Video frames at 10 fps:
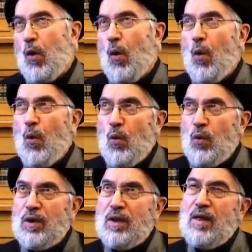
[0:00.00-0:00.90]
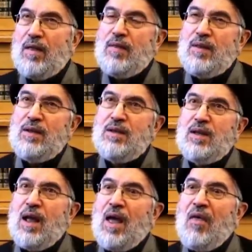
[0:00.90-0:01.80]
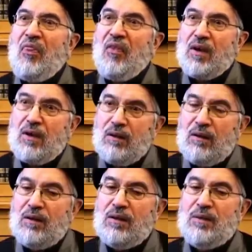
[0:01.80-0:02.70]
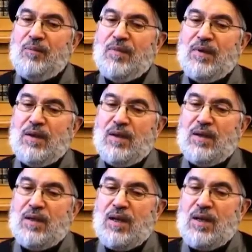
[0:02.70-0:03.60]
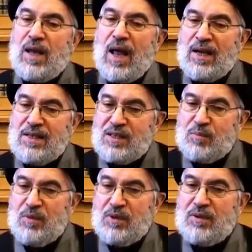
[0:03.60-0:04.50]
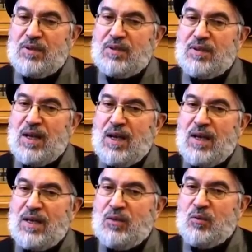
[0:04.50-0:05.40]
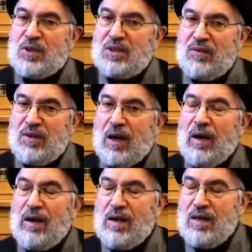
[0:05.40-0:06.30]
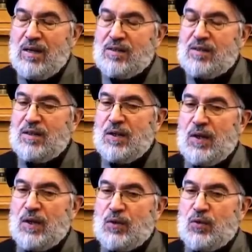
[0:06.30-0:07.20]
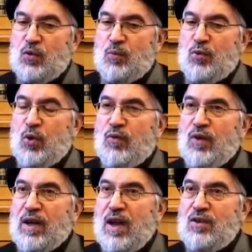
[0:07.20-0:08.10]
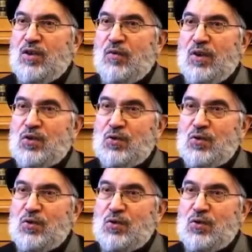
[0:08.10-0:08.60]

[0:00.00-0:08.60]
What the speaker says: all the ethical enhancements and whatever leads to purification of the